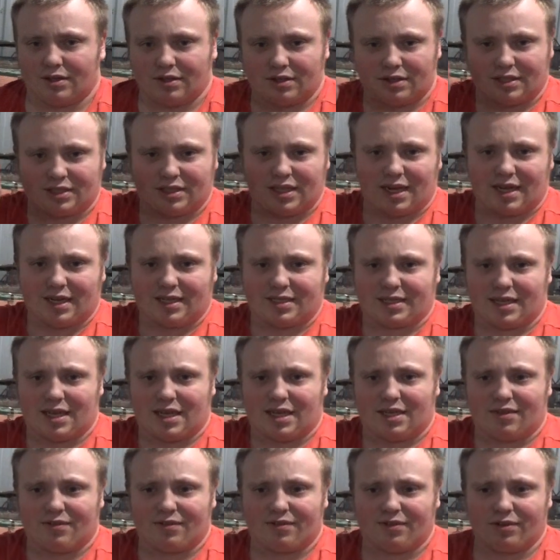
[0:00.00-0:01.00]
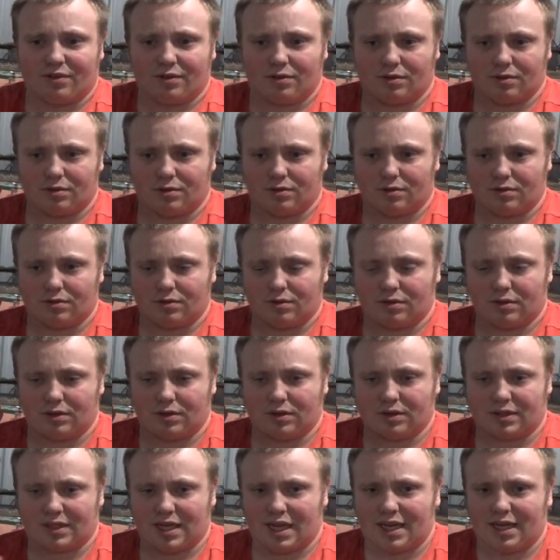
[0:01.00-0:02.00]
stay safe,
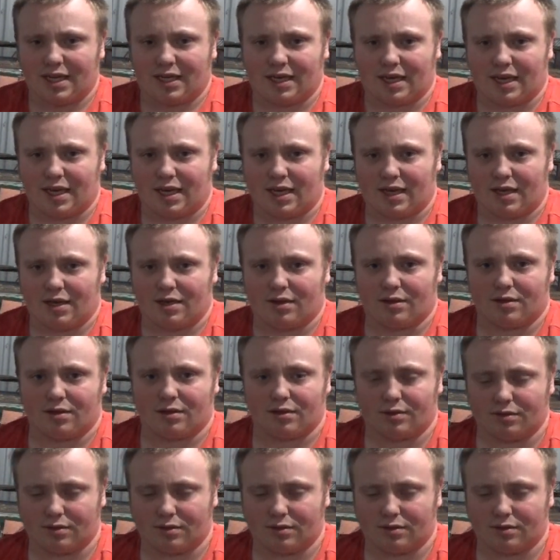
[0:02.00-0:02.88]
take care,